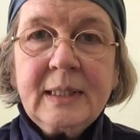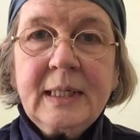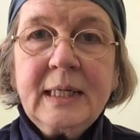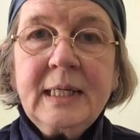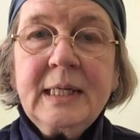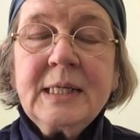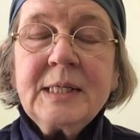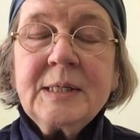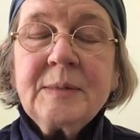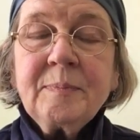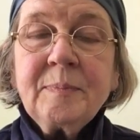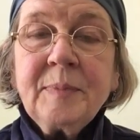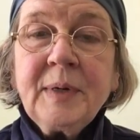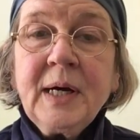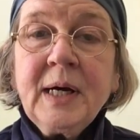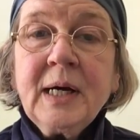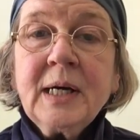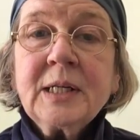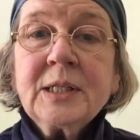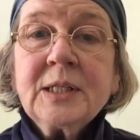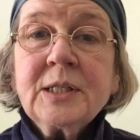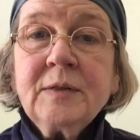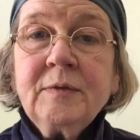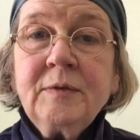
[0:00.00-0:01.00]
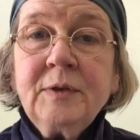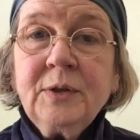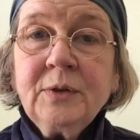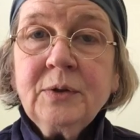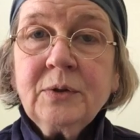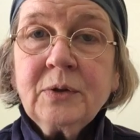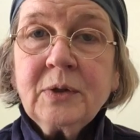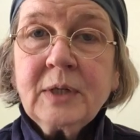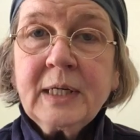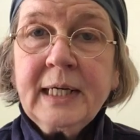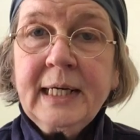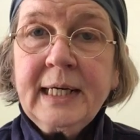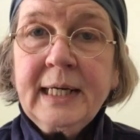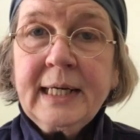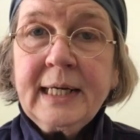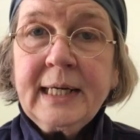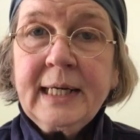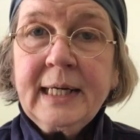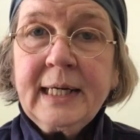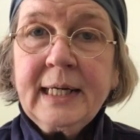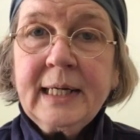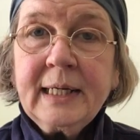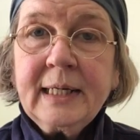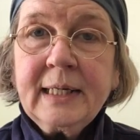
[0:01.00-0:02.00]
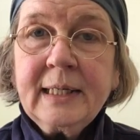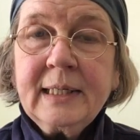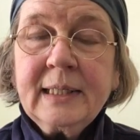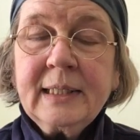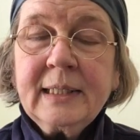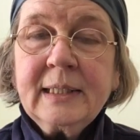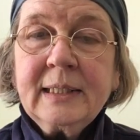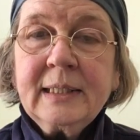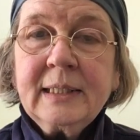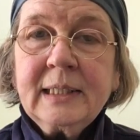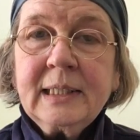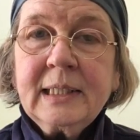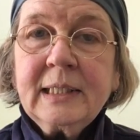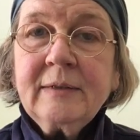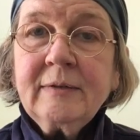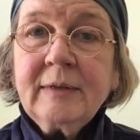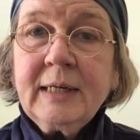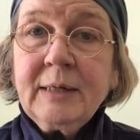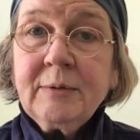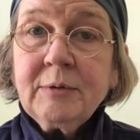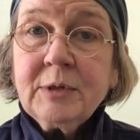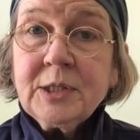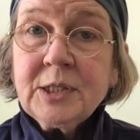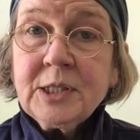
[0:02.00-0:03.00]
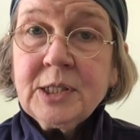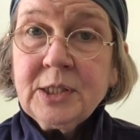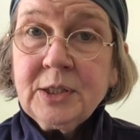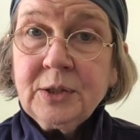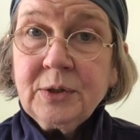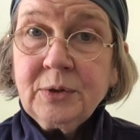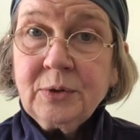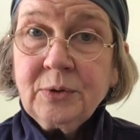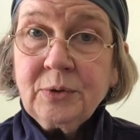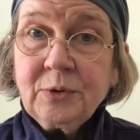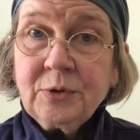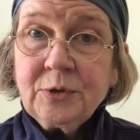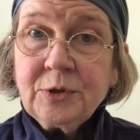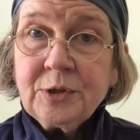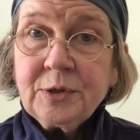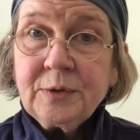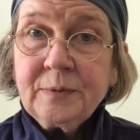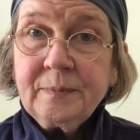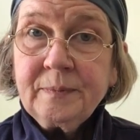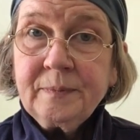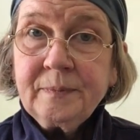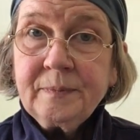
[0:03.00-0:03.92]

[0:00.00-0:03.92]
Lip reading: It's part of your care of our souls.